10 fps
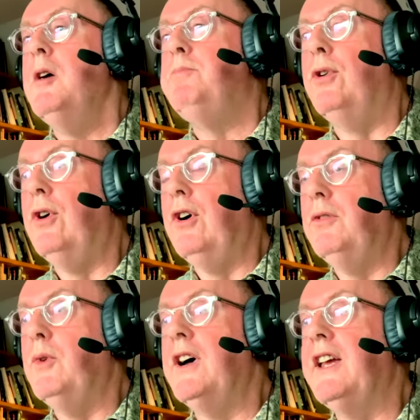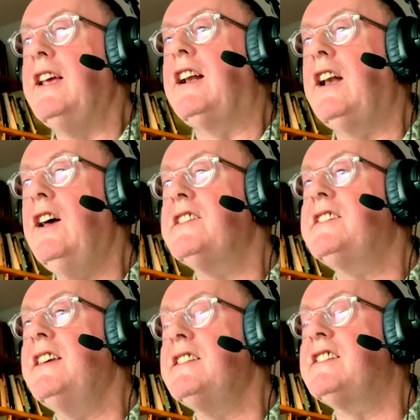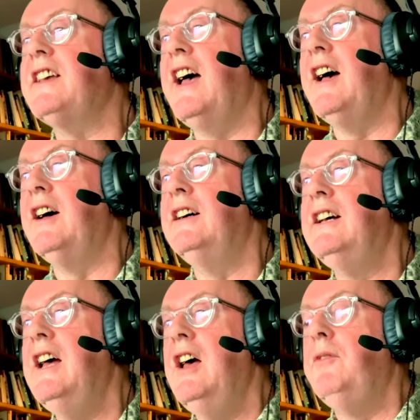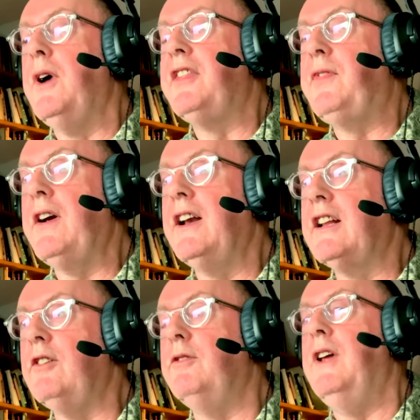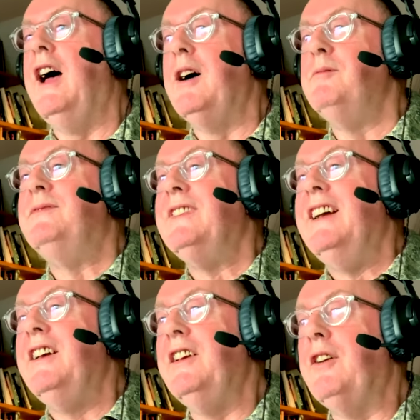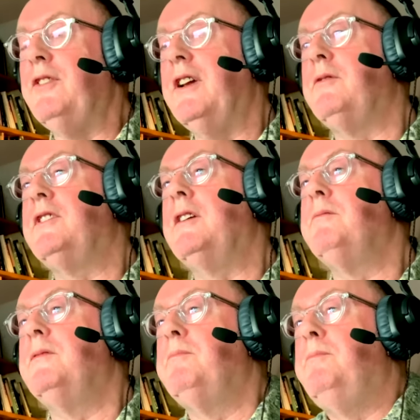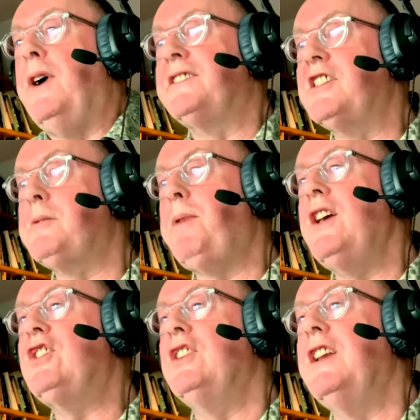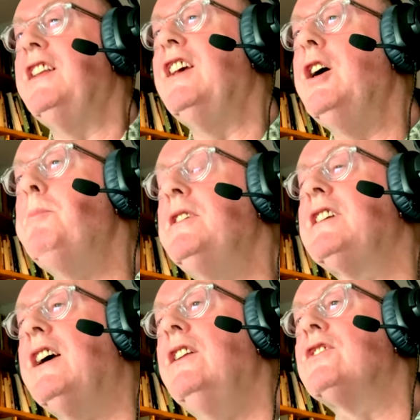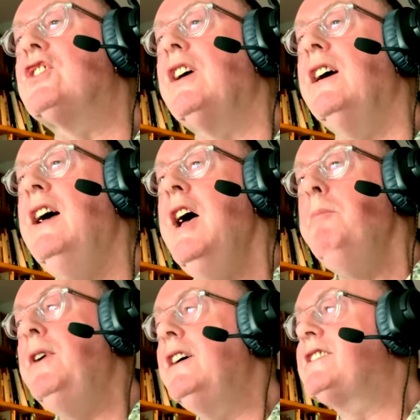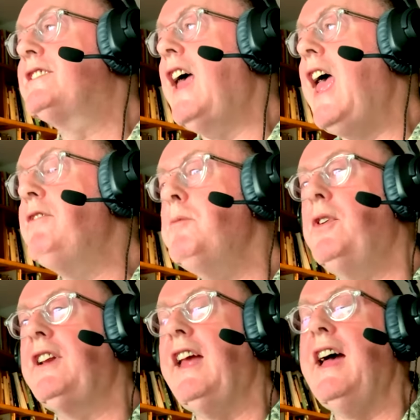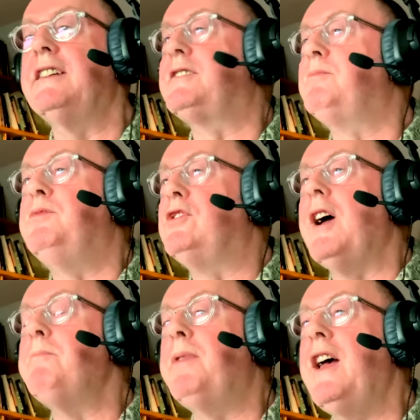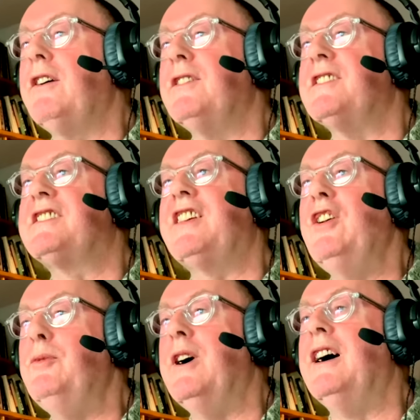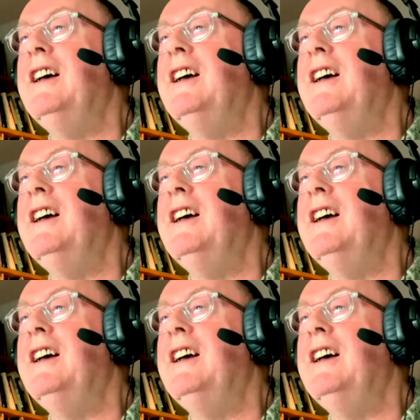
poor working classes with very little, participation in the urban culture. But everybody had grandparents who were